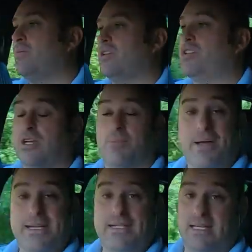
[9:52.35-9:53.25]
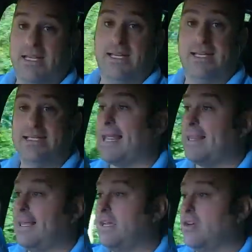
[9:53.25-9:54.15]
which you can basically, you can set
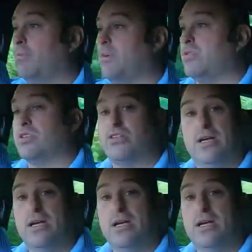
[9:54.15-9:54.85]
the increments